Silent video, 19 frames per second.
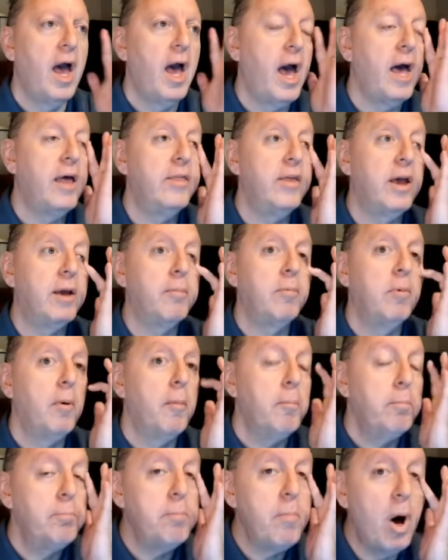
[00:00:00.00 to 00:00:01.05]
and they
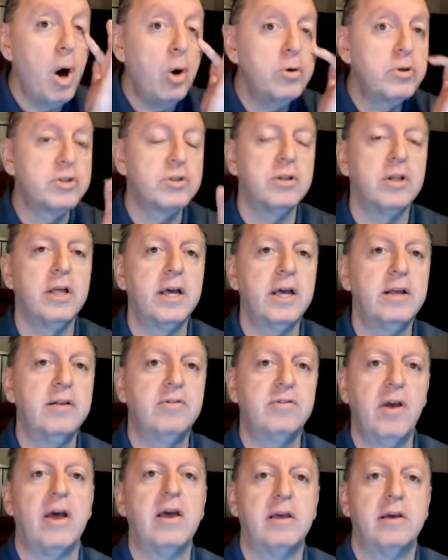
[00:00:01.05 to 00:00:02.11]
mostly
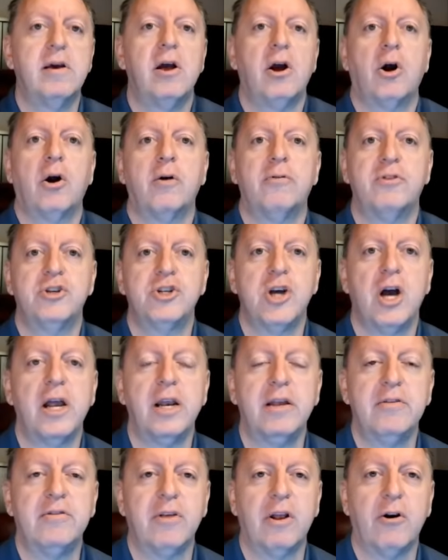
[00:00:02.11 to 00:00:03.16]
take care of the
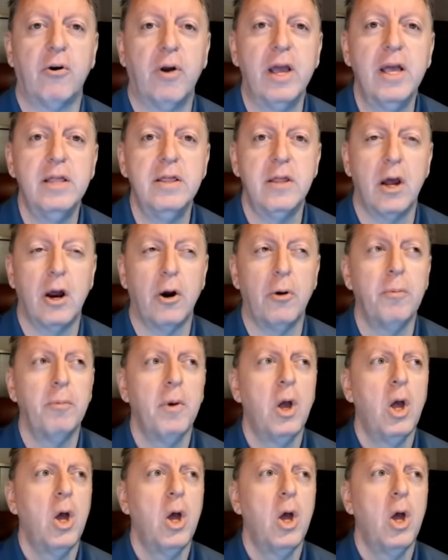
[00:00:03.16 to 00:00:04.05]
Chinese that are in there.